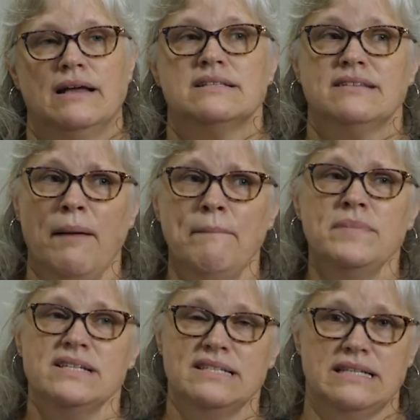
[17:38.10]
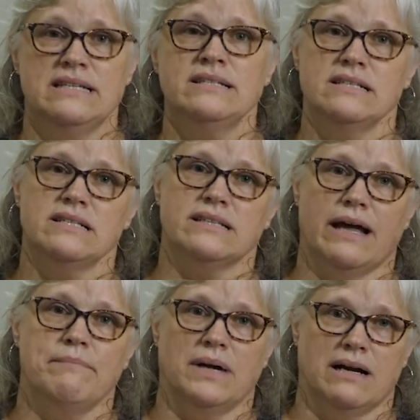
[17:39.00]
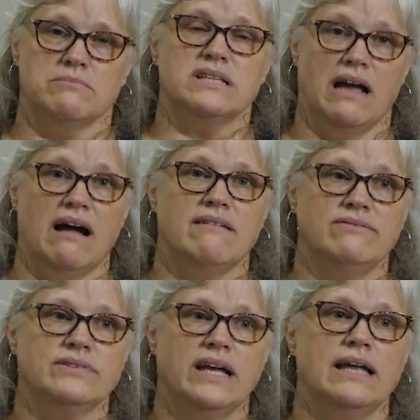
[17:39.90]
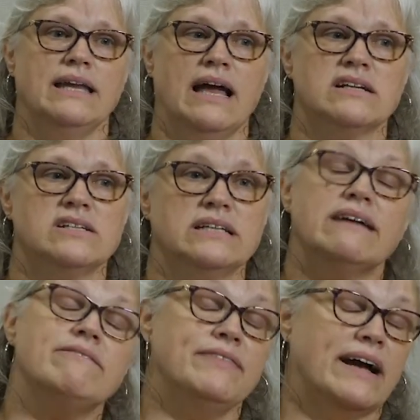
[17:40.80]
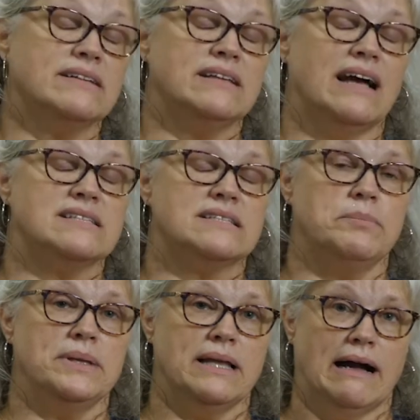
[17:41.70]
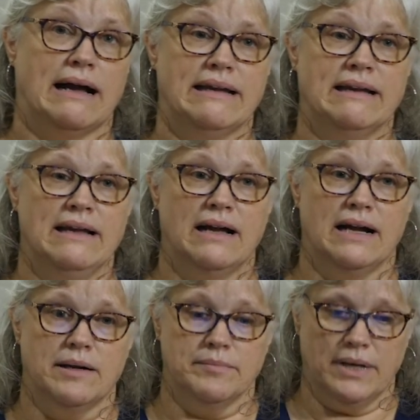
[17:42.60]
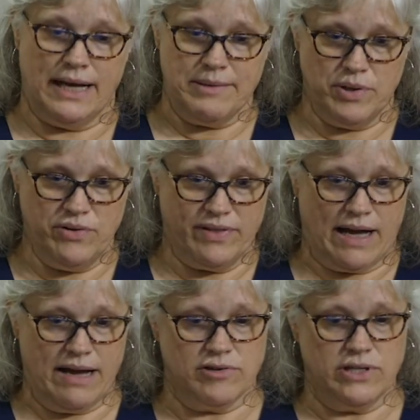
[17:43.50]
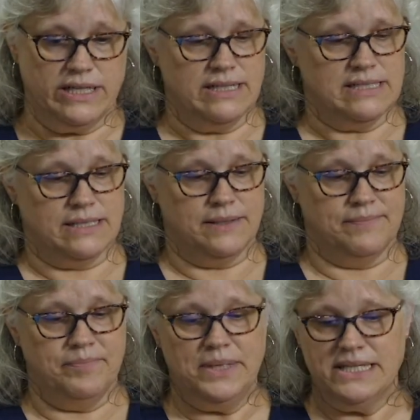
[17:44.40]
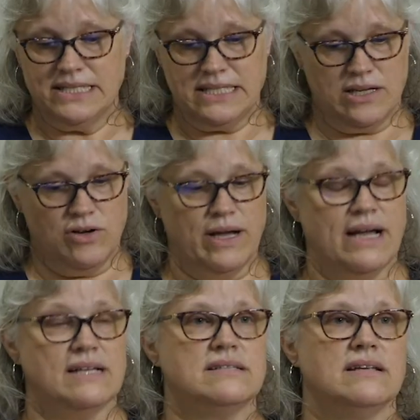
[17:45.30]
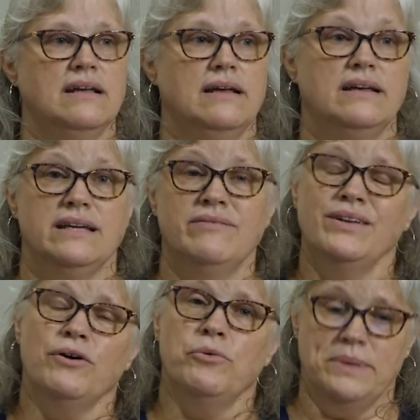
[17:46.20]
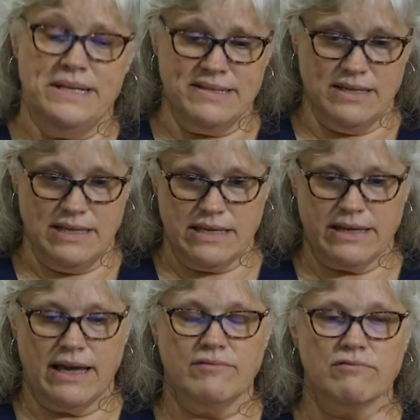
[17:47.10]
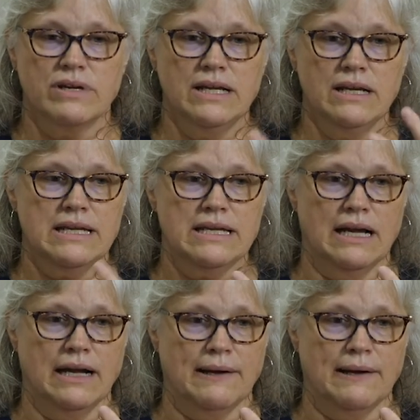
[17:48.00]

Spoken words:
Some diseases that moms have can actually affect that supply. Hypothyroidism, PCOS, even obesity can really